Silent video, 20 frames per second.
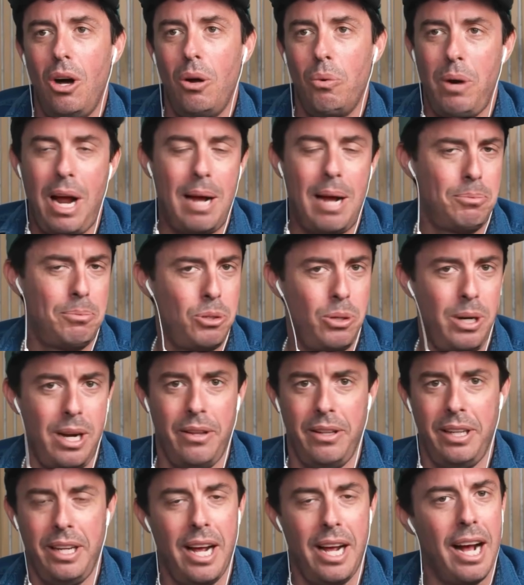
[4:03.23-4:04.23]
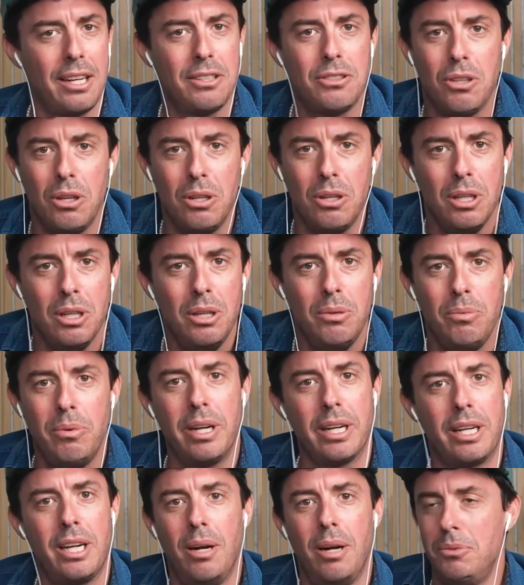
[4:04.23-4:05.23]
wrapped around the axle when
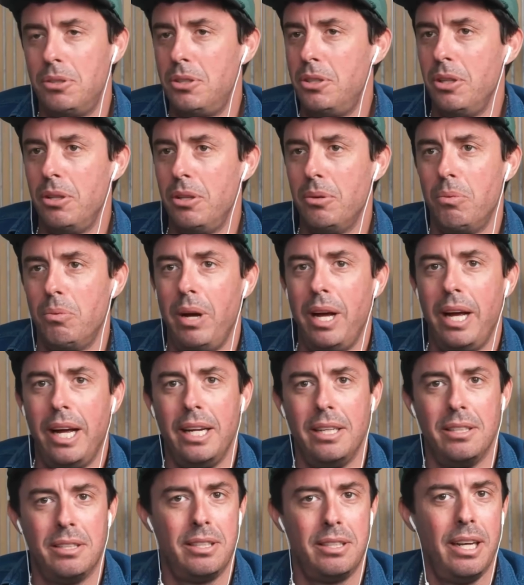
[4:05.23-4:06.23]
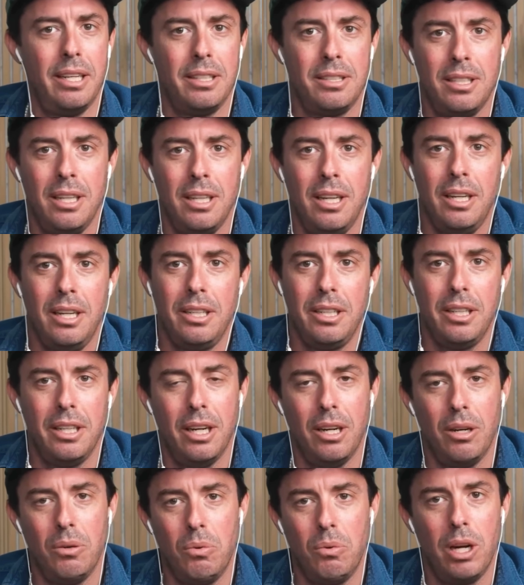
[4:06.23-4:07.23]
it comes to the ways that,
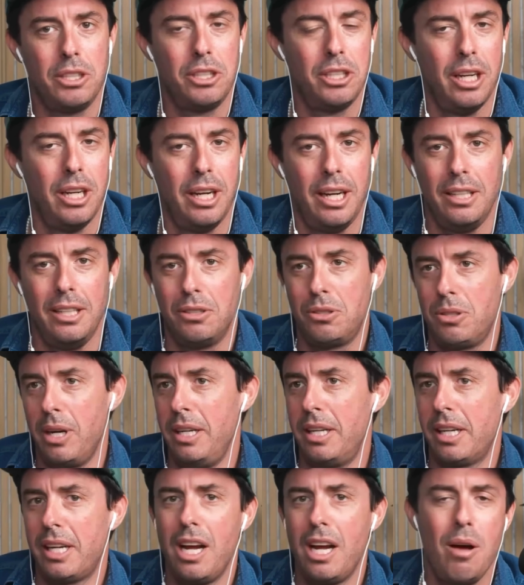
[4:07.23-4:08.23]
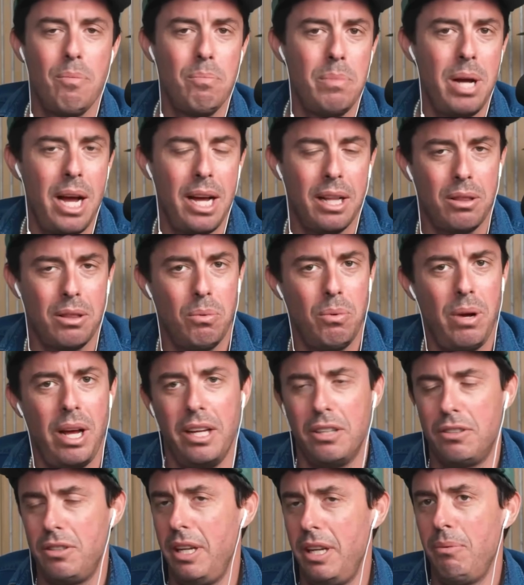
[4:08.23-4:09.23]
Russia has tried to combat the
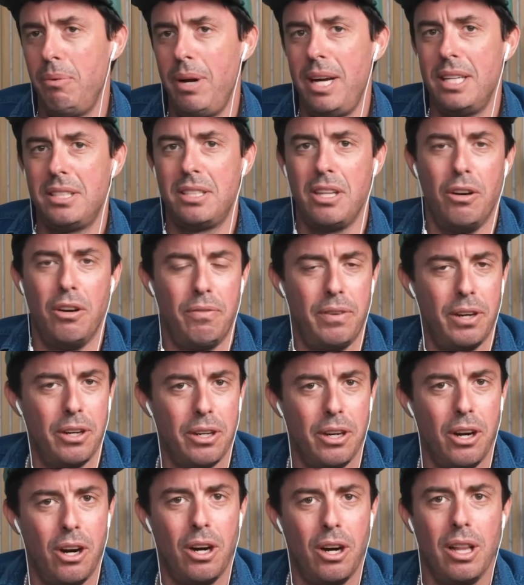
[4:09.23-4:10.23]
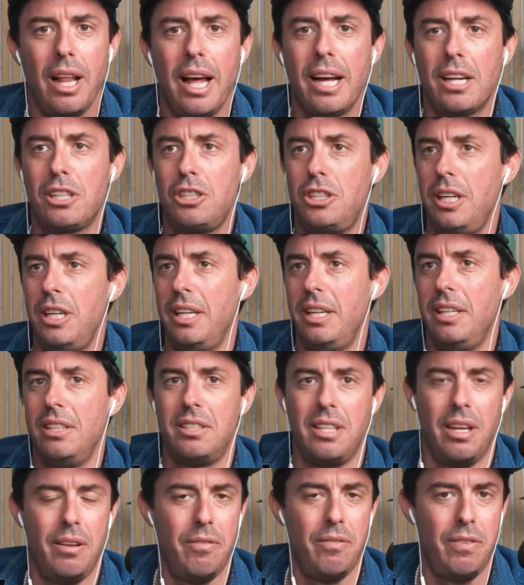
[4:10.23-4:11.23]
West, interfered in our
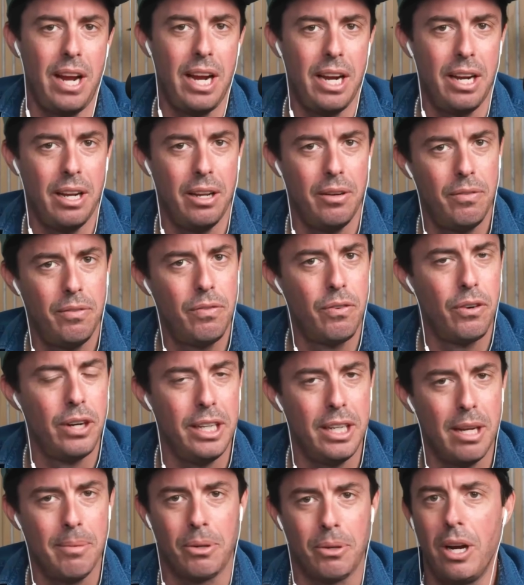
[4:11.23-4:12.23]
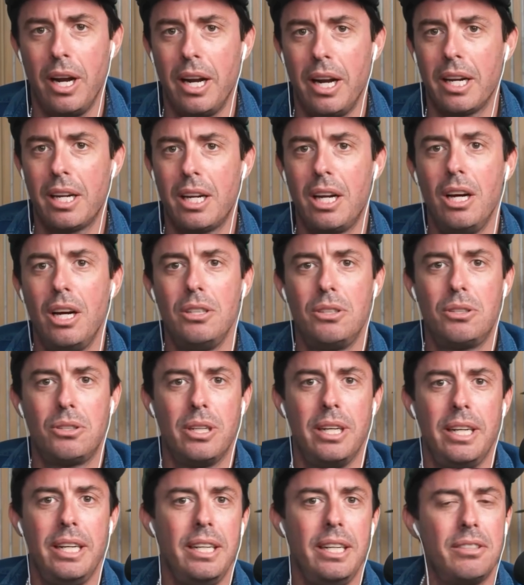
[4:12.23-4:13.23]
elections, invaded free democratic
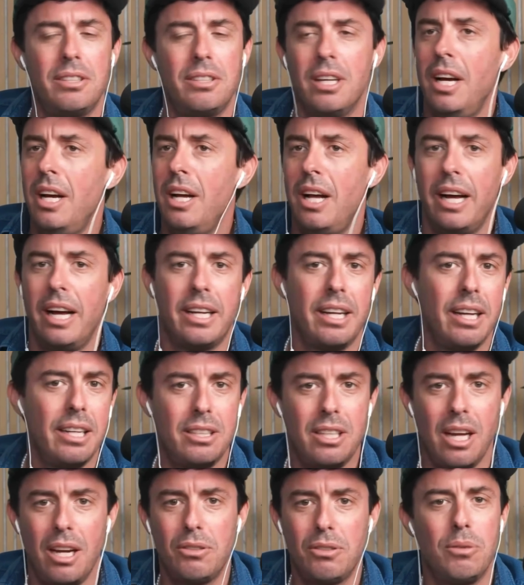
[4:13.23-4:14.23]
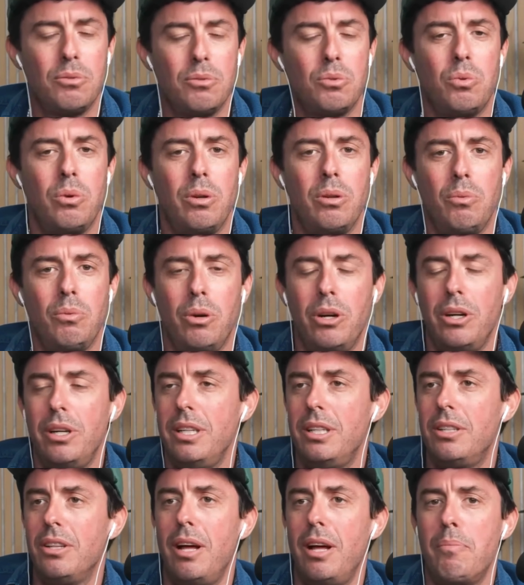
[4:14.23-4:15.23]
countries. Like Donald Trump's willing to let